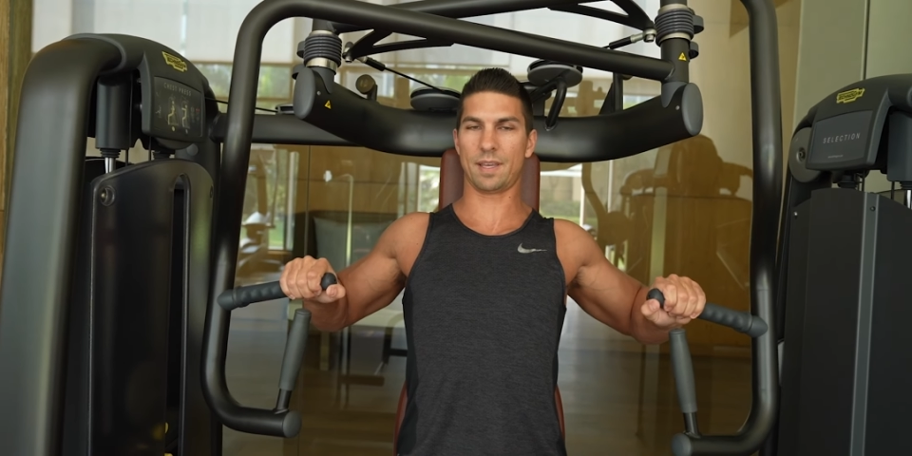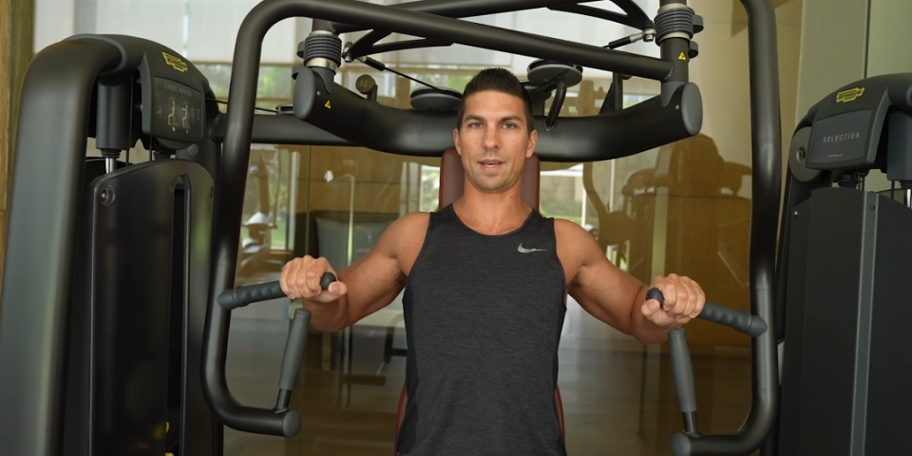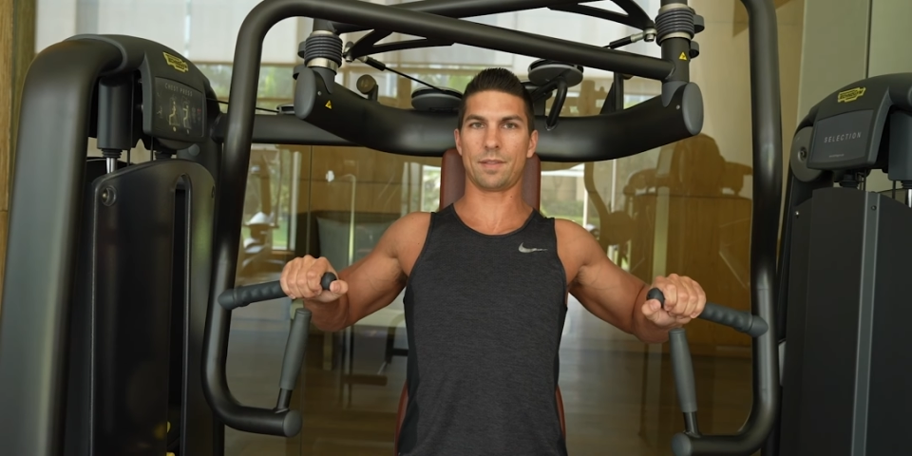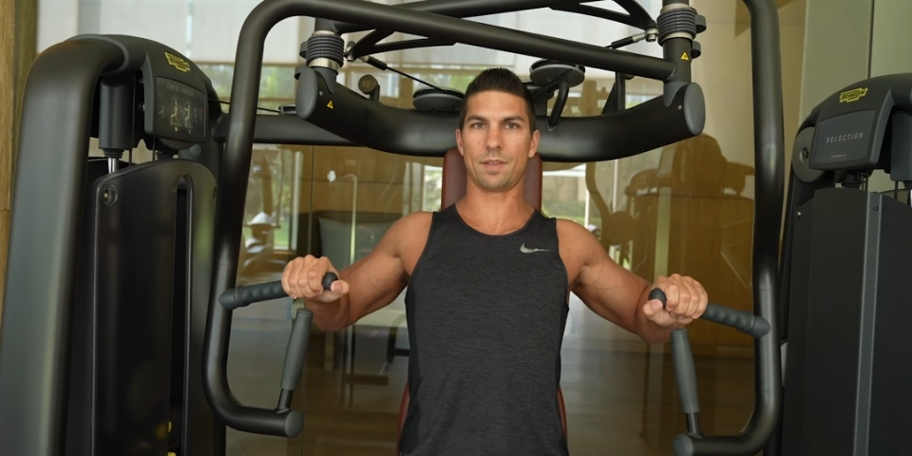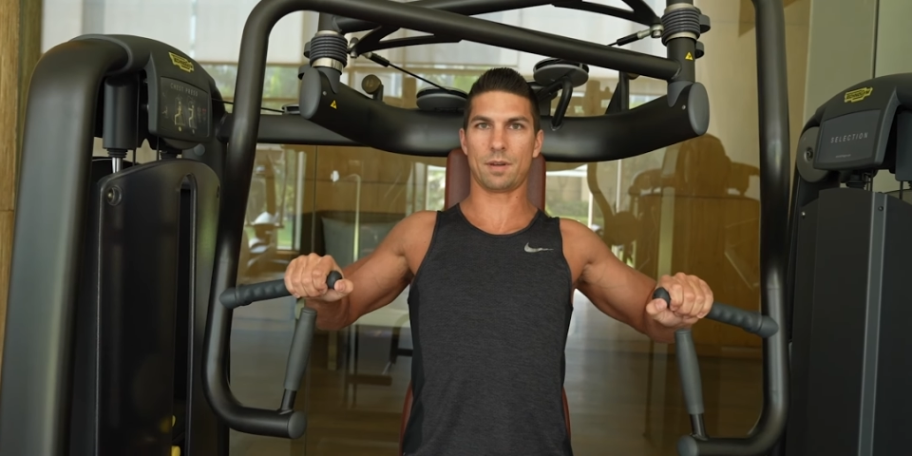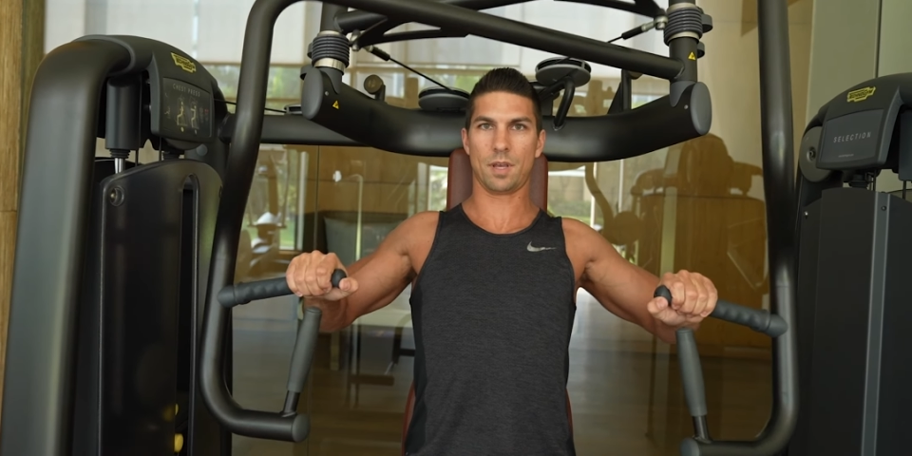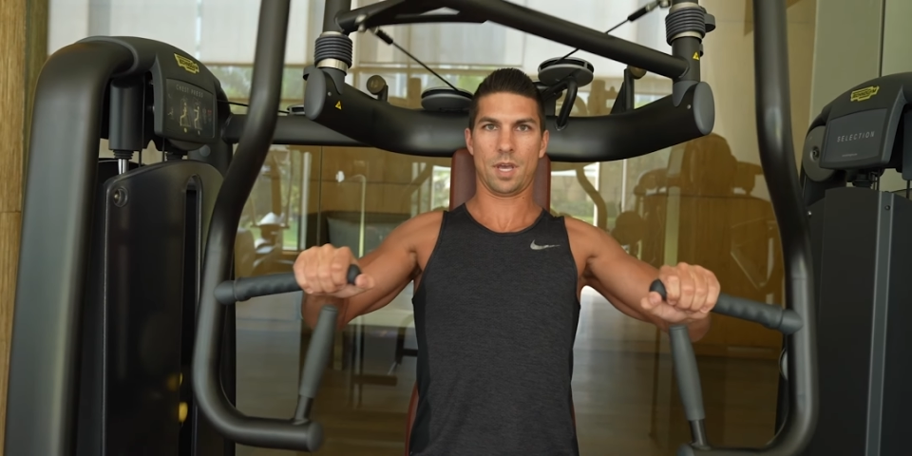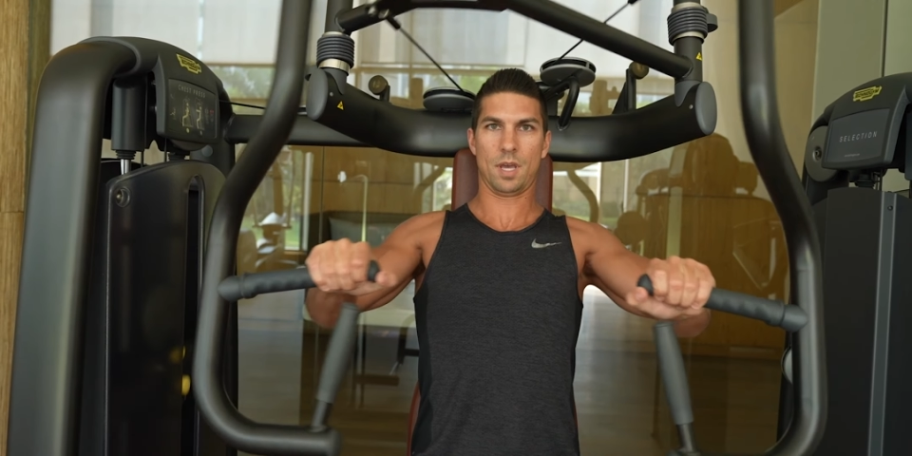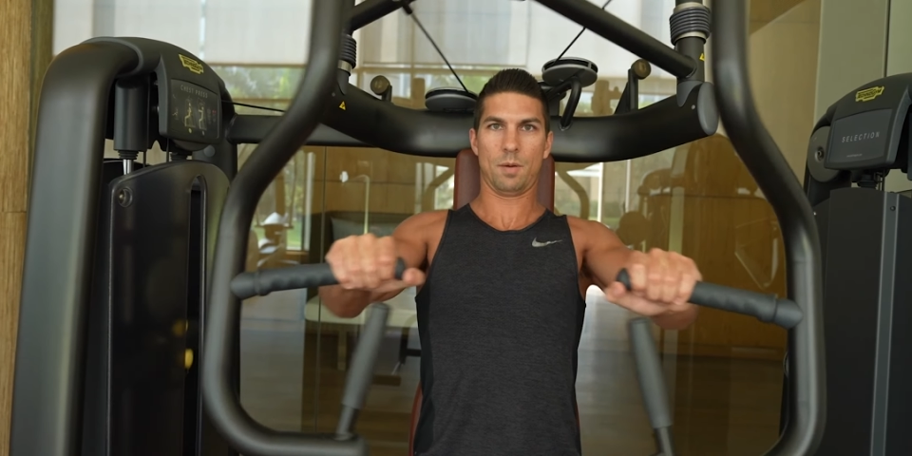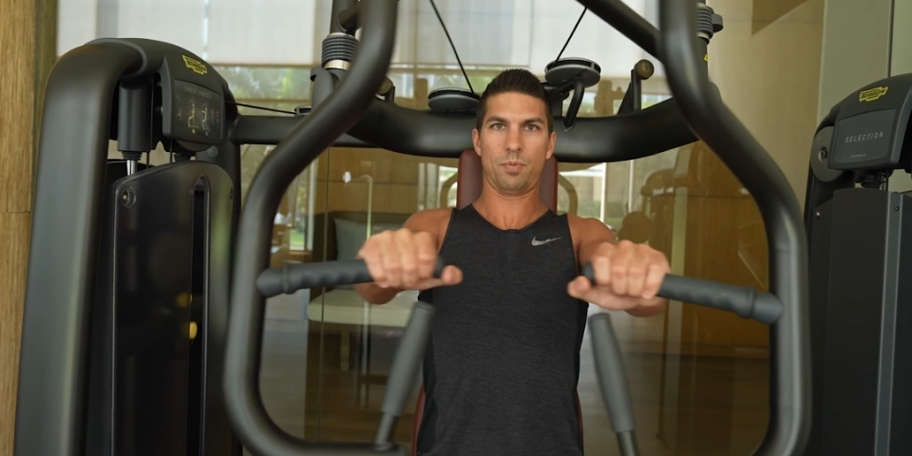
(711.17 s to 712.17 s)
And then
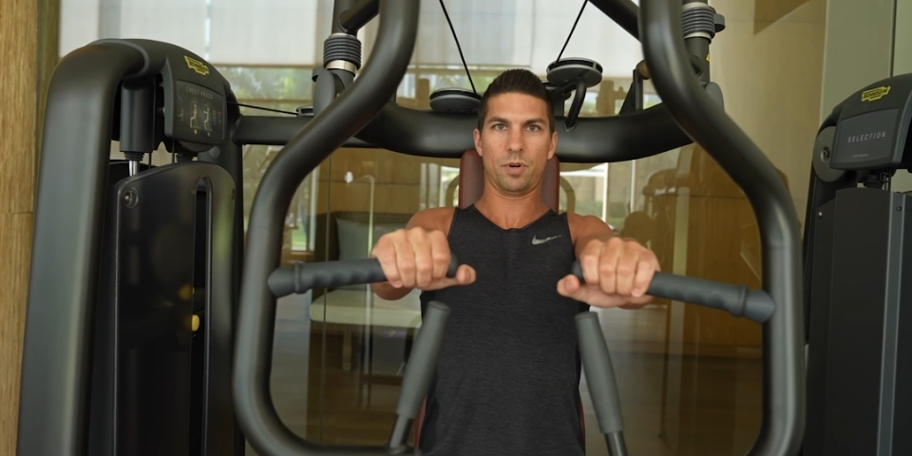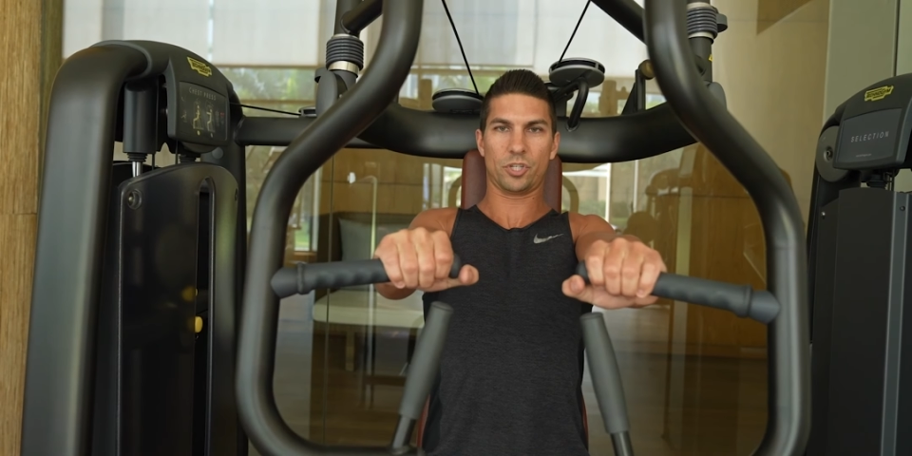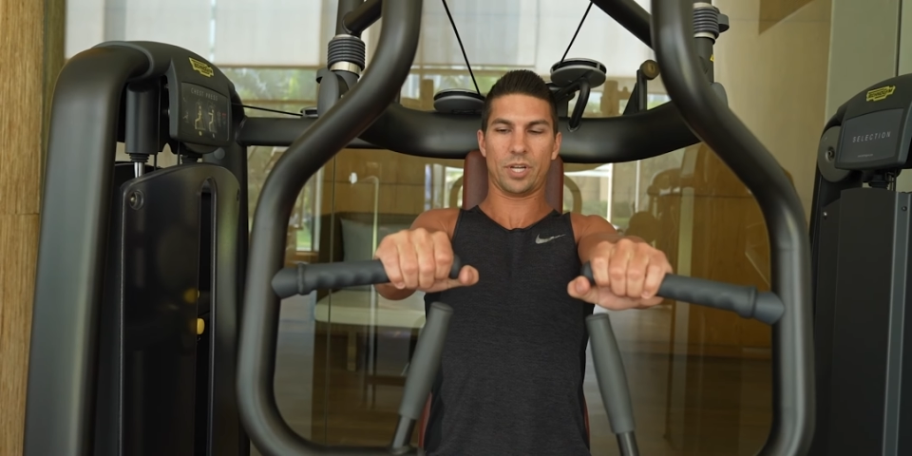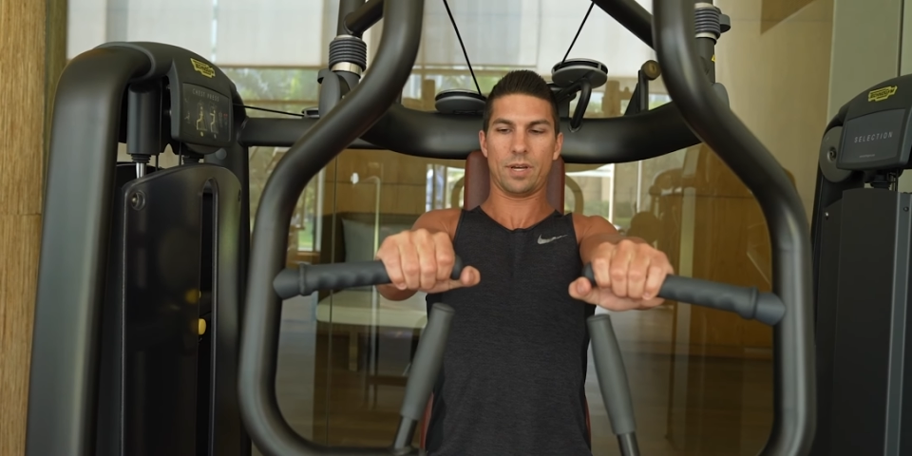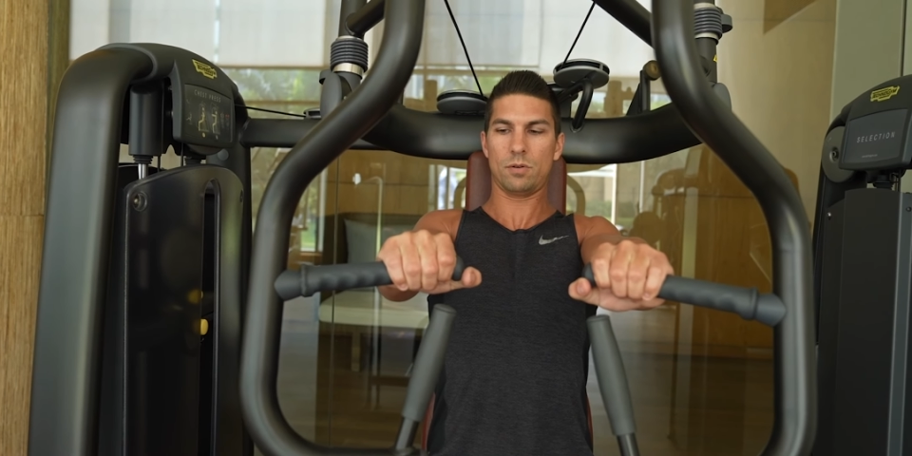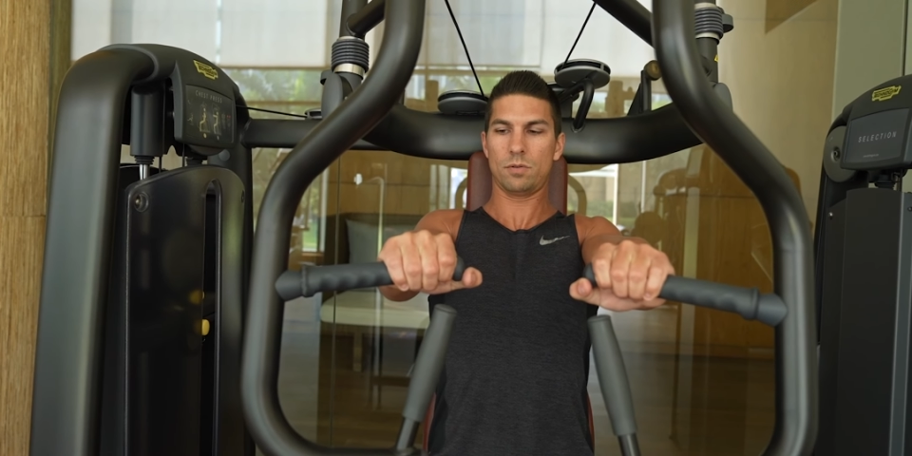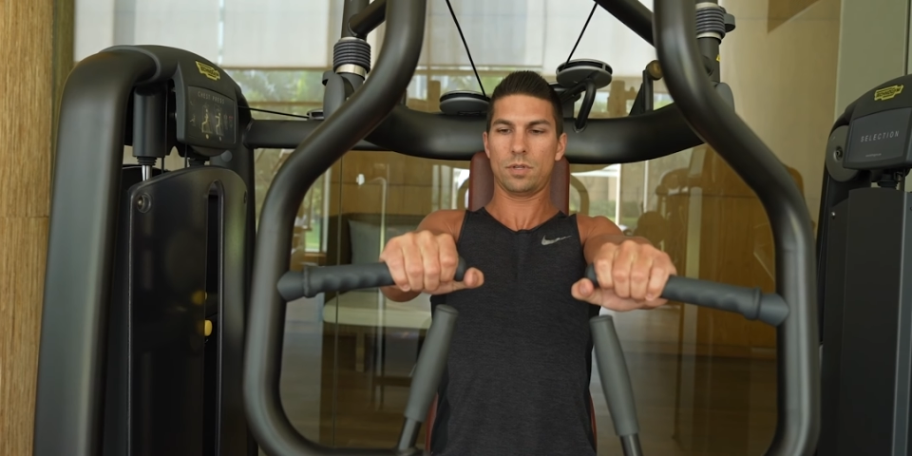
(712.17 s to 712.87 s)
push out,